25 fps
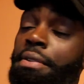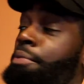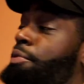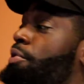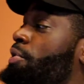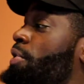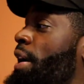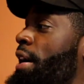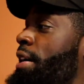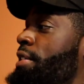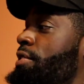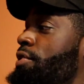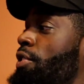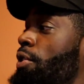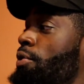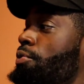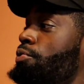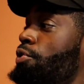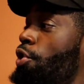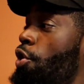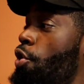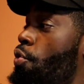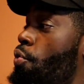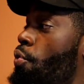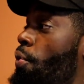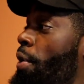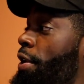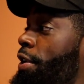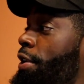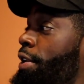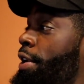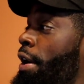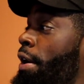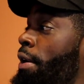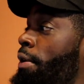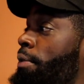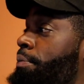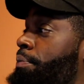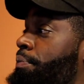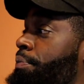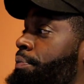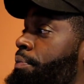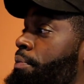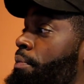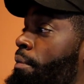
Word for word: some of you guys don't know where to go.